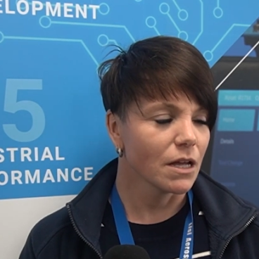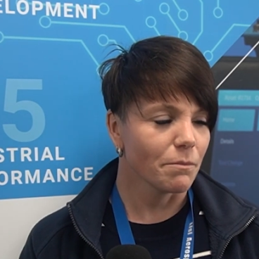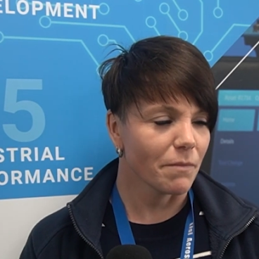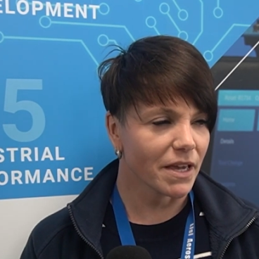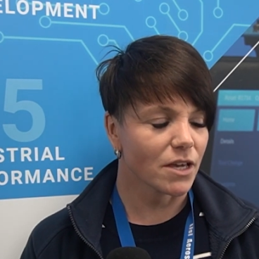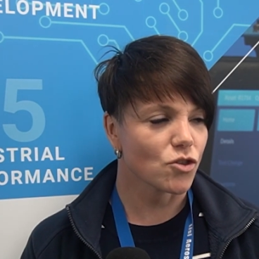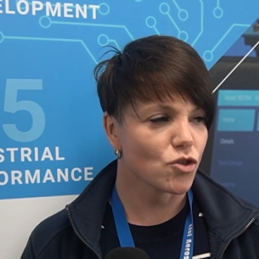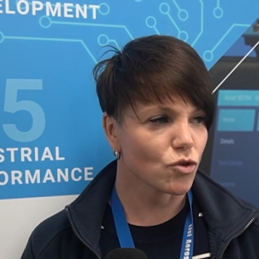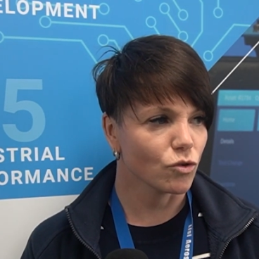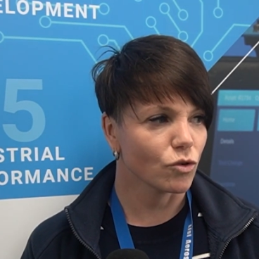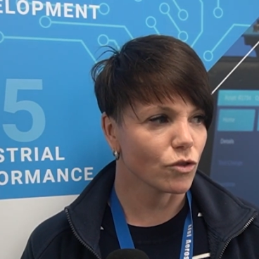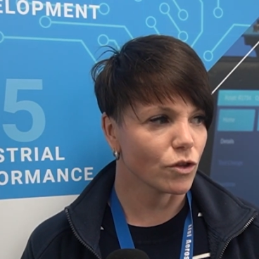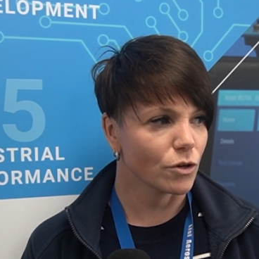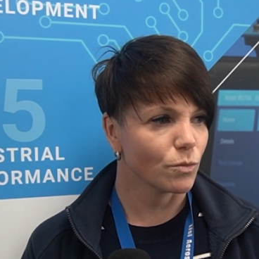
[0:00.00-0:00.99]
making
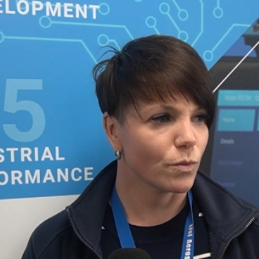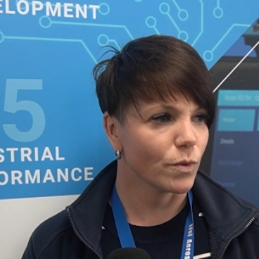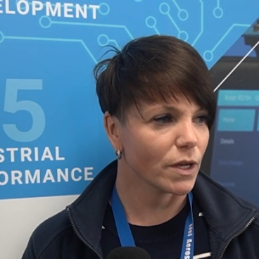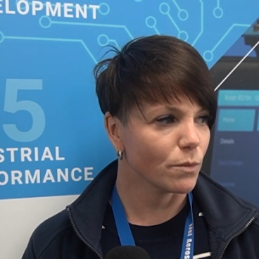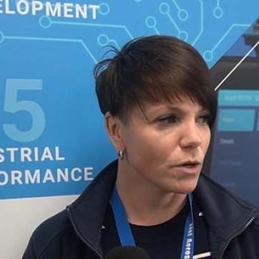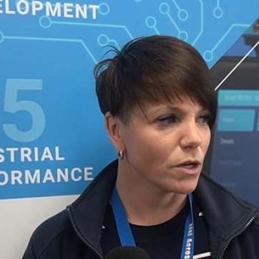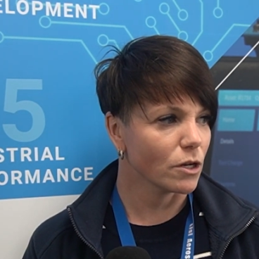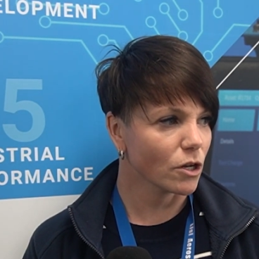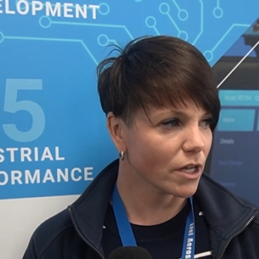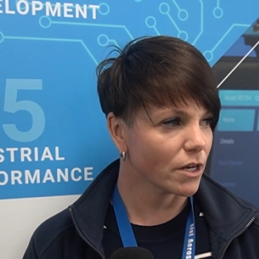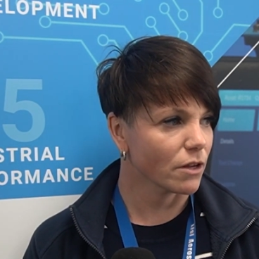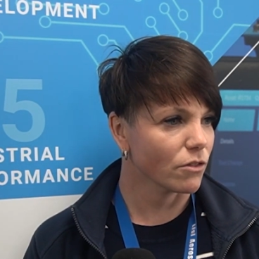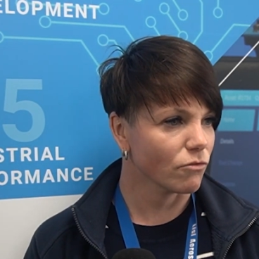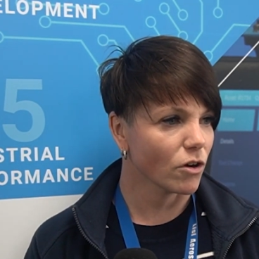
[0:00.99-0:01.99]
sure that we were
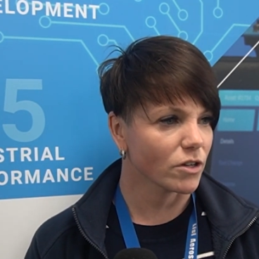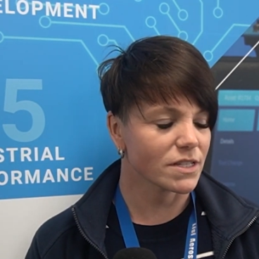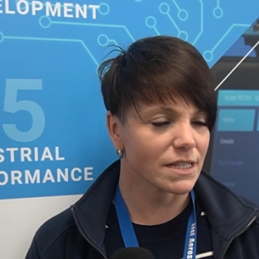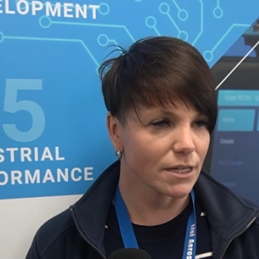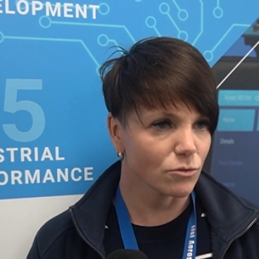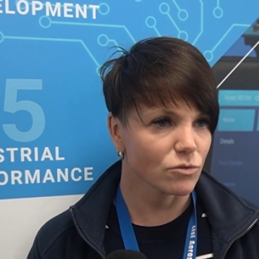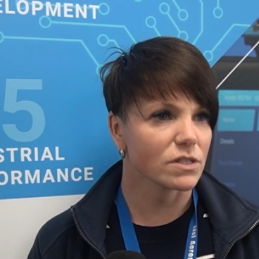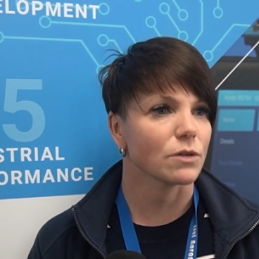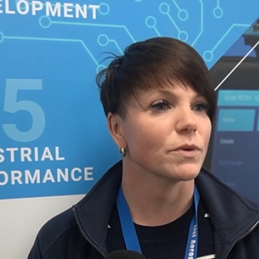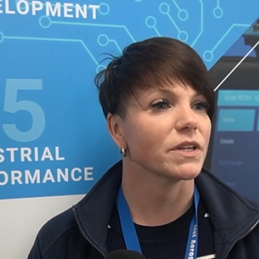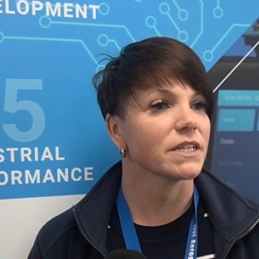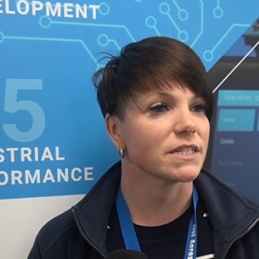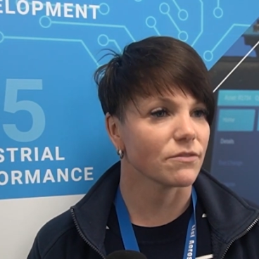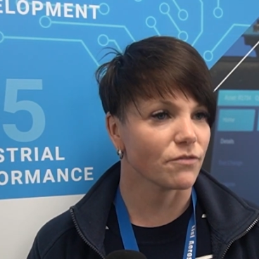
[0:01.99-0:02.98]
looking at the right skills that we
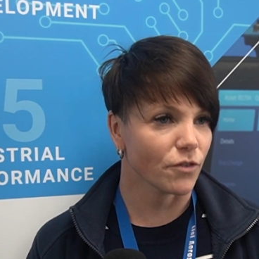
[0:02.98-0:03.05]
needed